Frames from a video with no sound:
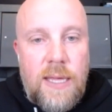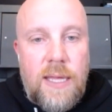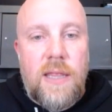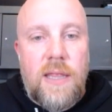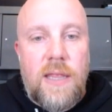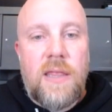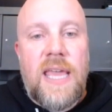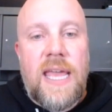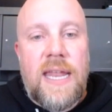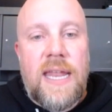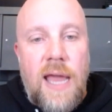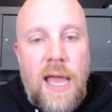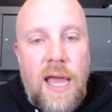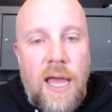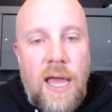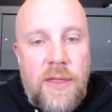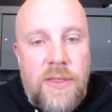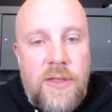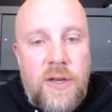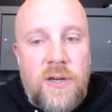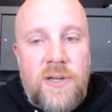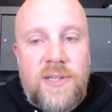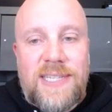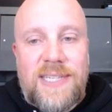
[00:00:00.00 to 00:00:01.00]
than
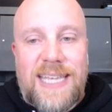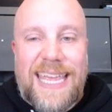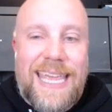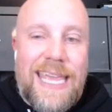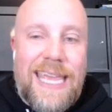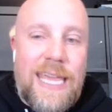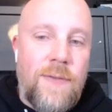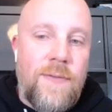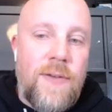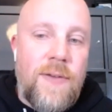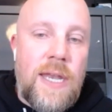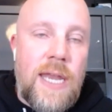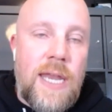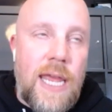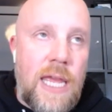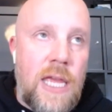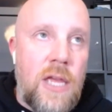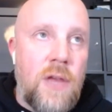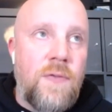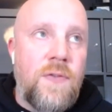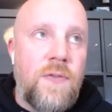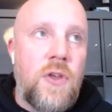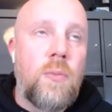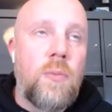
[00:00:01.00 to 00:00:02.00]
others, even
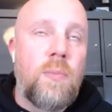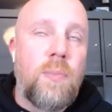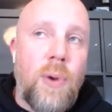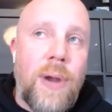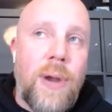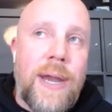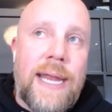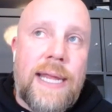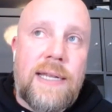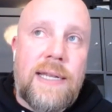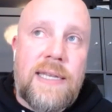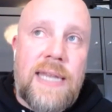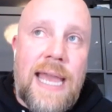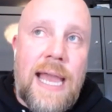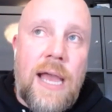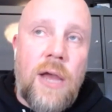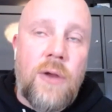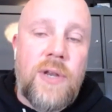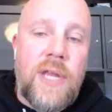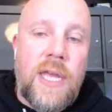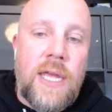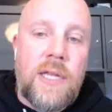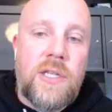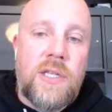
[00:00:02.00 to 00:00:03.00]
if you break
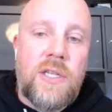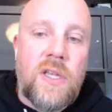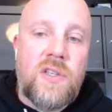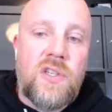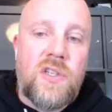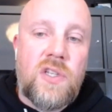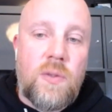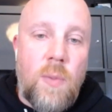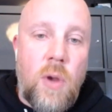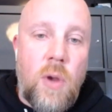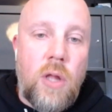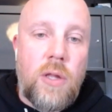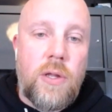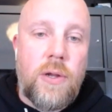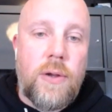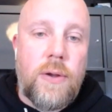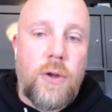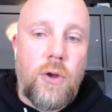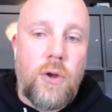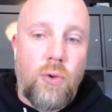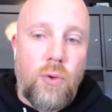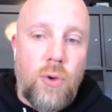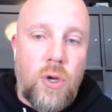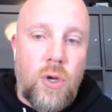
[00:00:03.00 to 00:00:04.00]
down into smaller
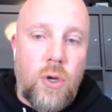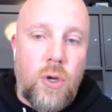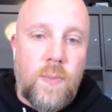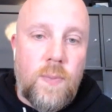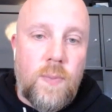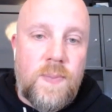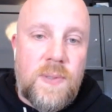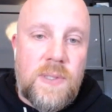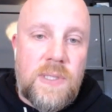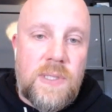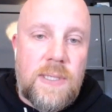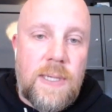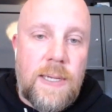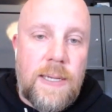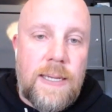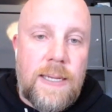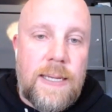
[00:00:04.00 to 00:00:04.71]
groups.